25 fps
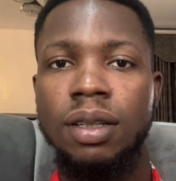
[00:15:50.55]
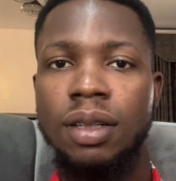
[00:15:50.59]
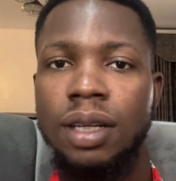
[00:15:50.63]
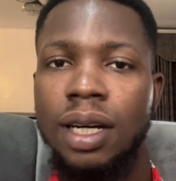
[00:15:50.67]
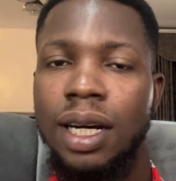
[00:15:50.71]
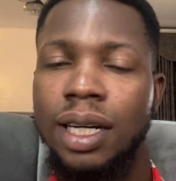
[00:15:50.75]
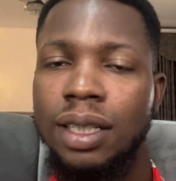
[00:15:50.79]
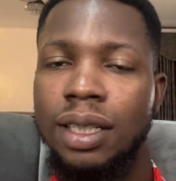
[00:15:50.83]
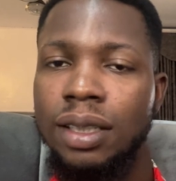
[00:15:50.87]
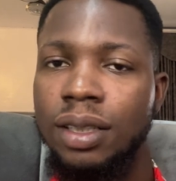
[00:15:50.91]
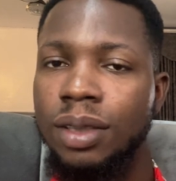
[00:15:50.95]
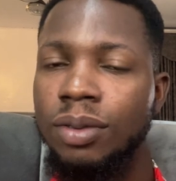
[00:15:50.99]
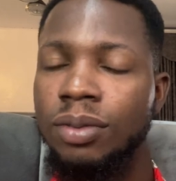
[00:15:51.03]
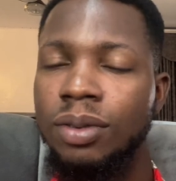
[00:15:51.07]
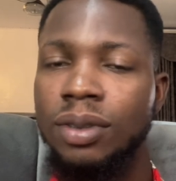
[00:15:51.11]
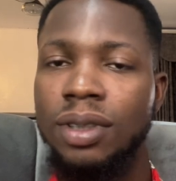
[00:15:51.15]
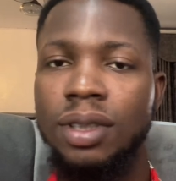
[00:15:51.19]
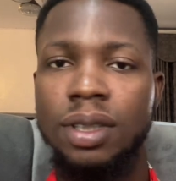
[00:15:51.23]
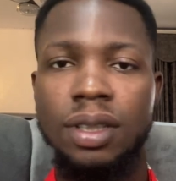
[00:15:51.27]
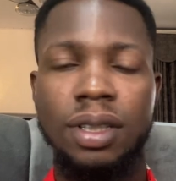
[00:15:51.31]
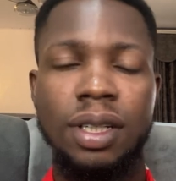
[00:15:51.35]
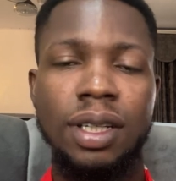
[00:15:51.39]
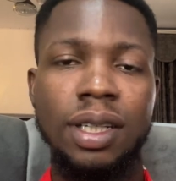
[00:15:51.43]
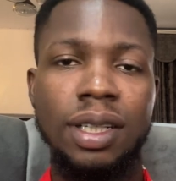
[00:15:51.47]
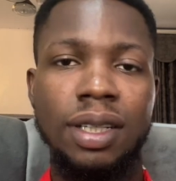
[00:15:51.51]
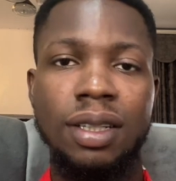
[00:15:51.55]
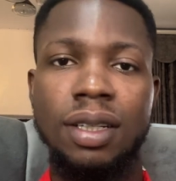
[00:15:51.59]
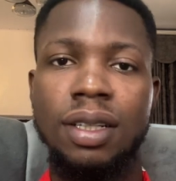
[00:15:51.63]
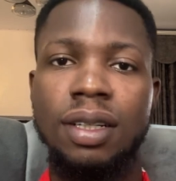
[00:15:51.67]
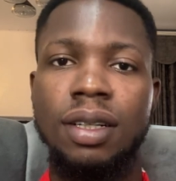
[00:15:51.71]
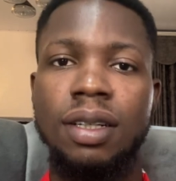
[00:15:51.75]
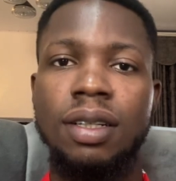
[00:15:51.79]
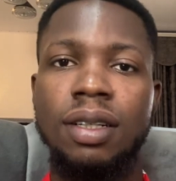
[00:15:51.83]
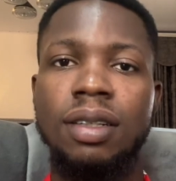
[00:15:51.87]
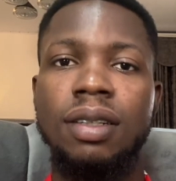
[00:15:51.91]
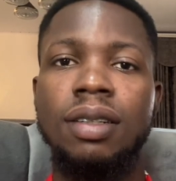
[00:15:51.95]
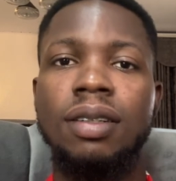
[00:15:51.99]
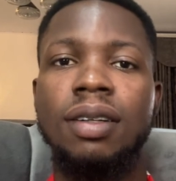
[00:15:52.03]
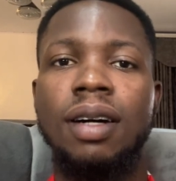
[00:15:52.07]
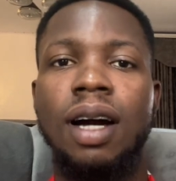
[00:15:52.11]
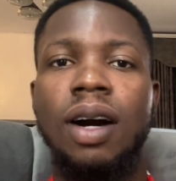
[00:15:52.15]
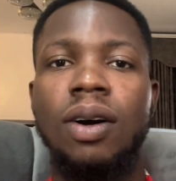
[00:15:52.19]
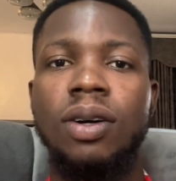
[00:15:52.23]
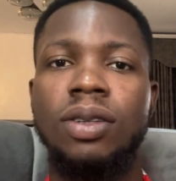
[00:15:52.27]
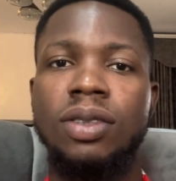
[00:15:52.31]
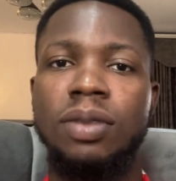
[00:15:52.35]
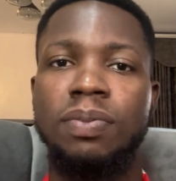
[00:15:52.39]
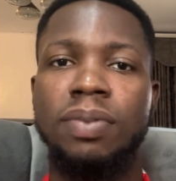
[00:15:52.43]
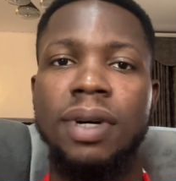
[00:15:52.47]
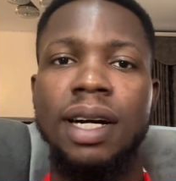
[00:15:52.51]
and he would think I
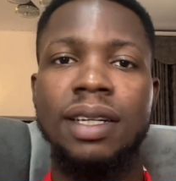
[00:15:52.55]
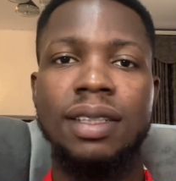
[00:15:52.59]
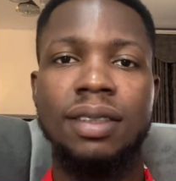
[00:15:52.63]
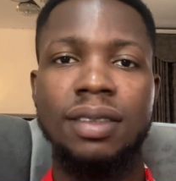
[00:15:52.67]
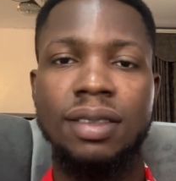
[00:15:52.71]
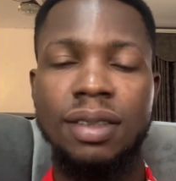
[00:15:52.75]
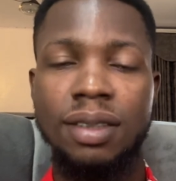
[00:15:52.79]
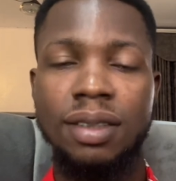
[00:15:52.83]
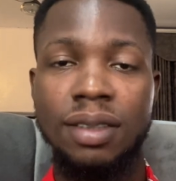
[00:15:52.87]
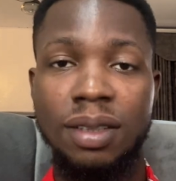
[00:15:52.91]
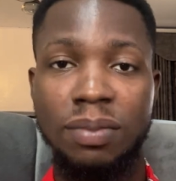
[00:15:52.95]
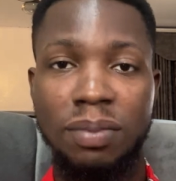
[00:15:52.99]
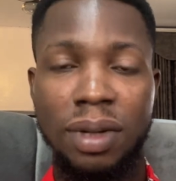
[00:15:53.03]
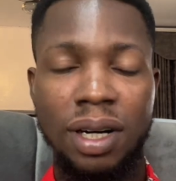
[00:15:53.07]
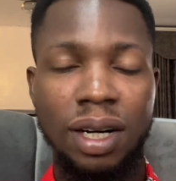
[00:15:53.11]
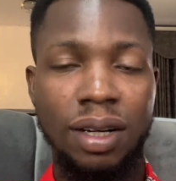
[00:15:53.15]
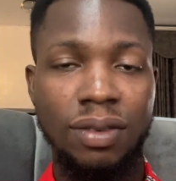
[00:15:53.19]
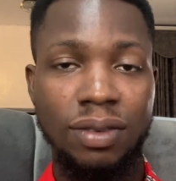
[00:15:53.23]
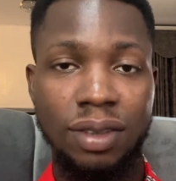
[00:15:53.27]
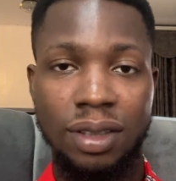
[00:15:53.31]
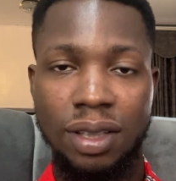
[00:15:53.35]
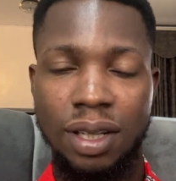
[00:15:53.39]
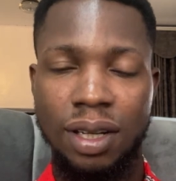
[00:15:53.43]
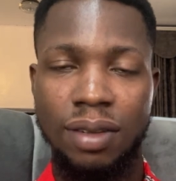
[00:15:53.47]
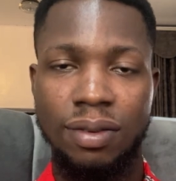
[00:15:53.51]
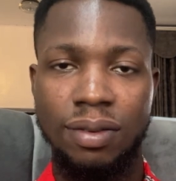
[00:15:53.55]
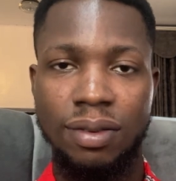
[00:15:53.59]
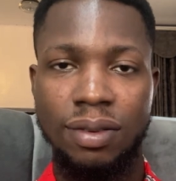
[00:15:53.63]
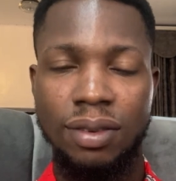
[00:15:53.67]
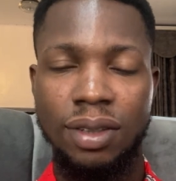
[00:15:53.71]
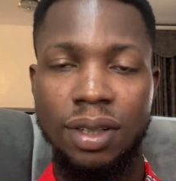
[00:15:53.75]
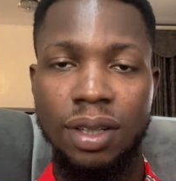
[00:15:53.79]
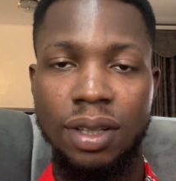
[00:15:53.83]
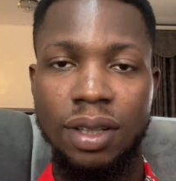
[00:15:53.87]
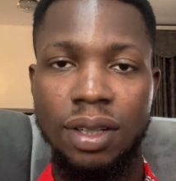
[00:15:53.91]
was practicing the power of the devil.